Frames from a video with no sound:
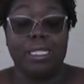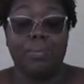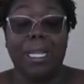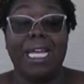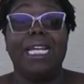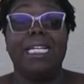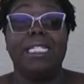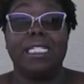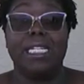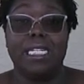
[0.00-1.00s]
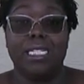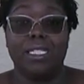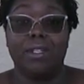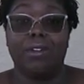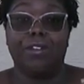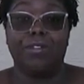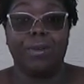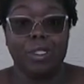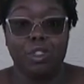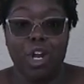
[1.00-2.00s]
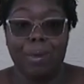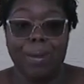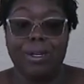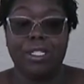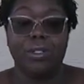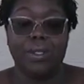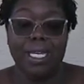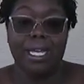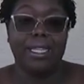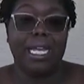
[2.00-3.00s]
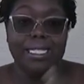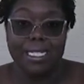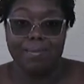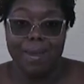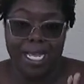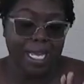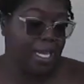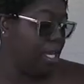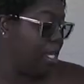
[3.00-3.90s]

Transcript: planting seeds from a strawberry, so yeah, they didn't make it.